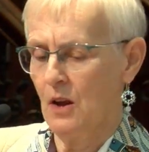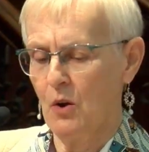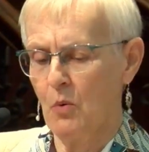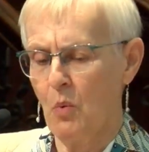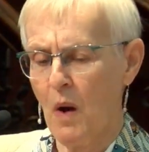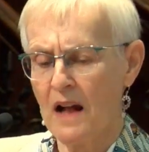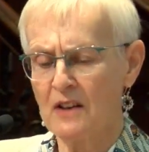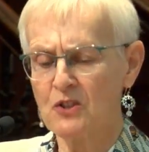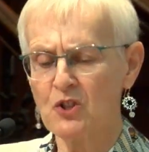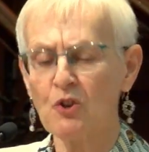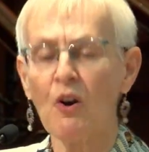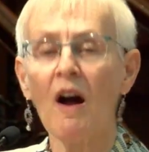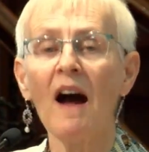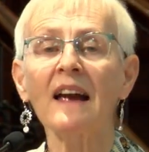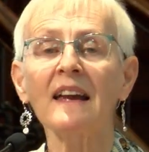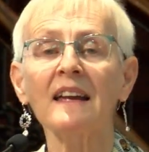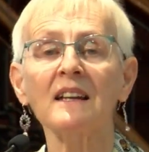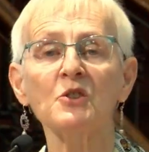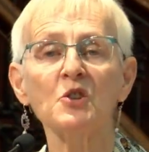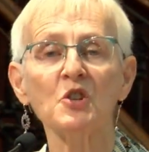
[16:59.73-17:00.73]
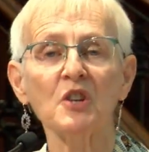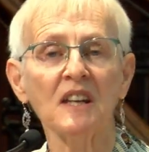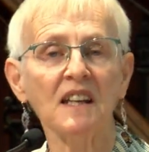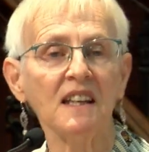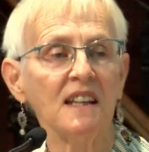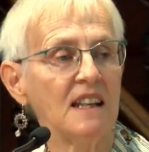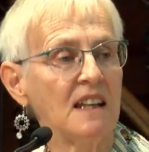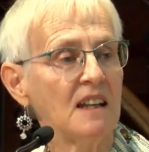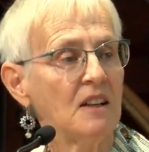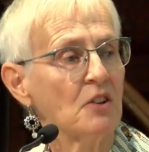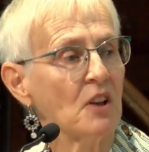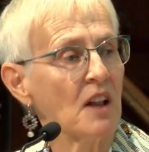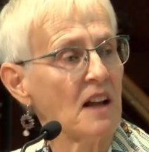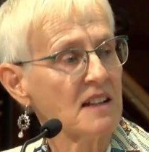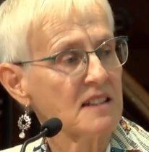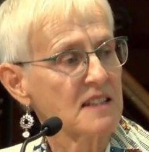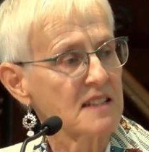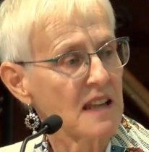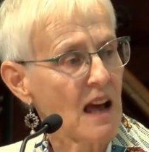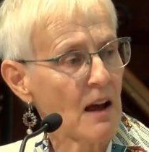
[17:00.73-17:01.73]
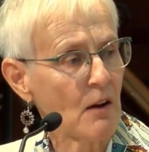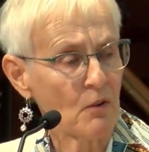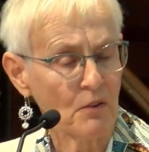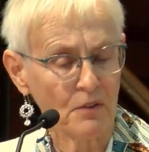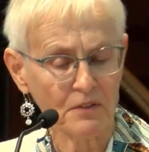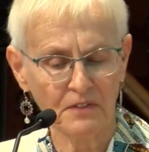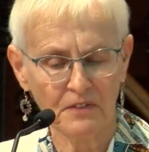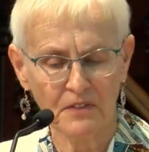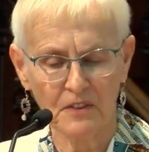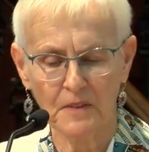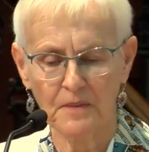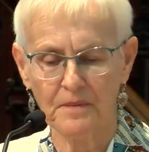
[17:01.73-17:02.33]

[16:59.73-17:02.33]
while trying to heal herself.